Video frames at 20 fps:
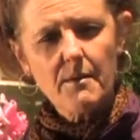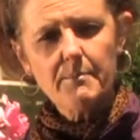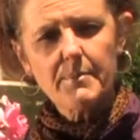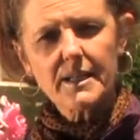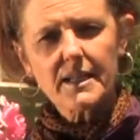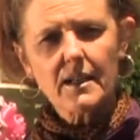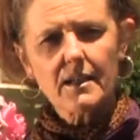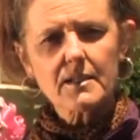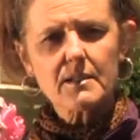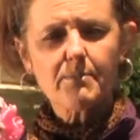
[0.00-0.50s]

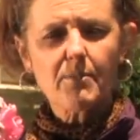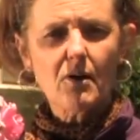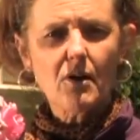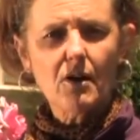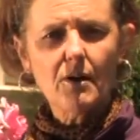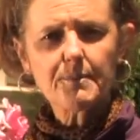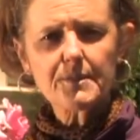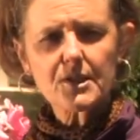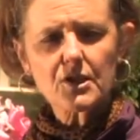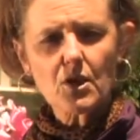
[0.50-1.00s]
because
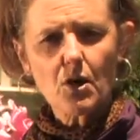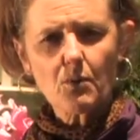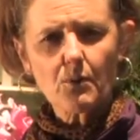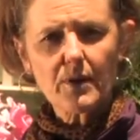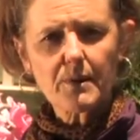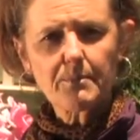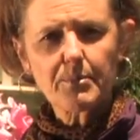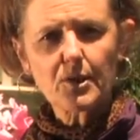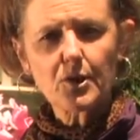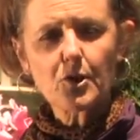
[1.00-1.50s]
bulbs don't
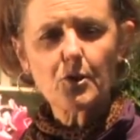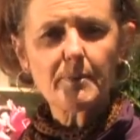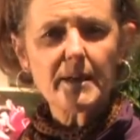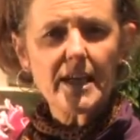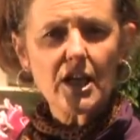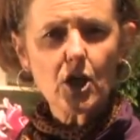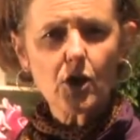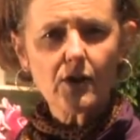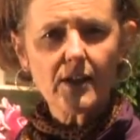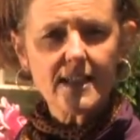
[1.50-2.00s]
rebloom
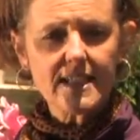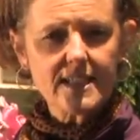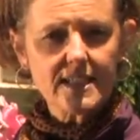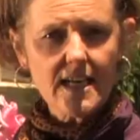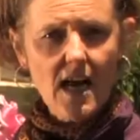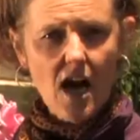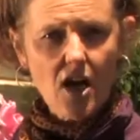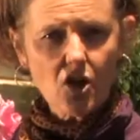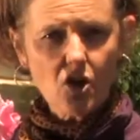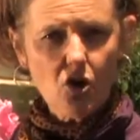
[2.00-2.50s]
here, it's
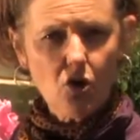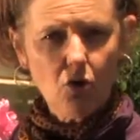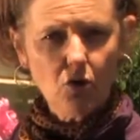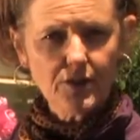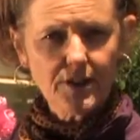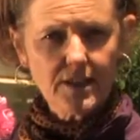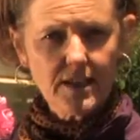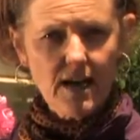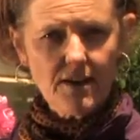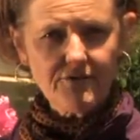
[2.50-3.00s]
not
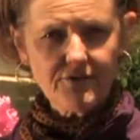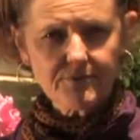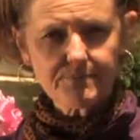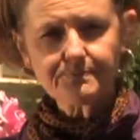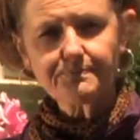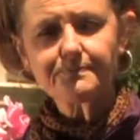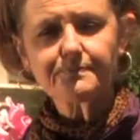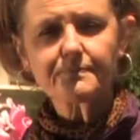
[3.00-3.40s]
cold enough.